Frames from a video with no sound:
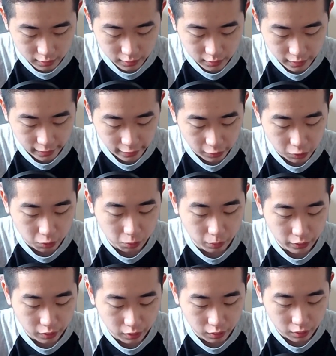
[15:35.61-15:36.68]
dial with
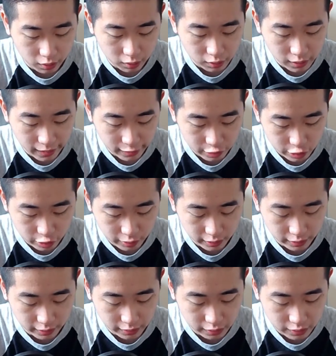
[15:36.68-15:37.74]
the
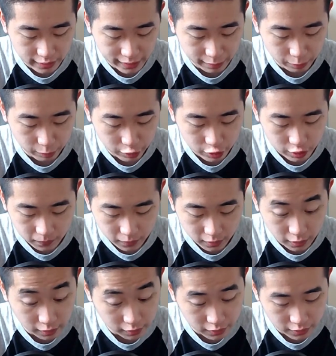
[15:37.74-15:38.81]
texturing and the sandwiched
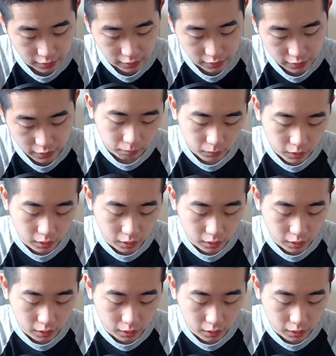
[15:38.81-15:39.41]
indices.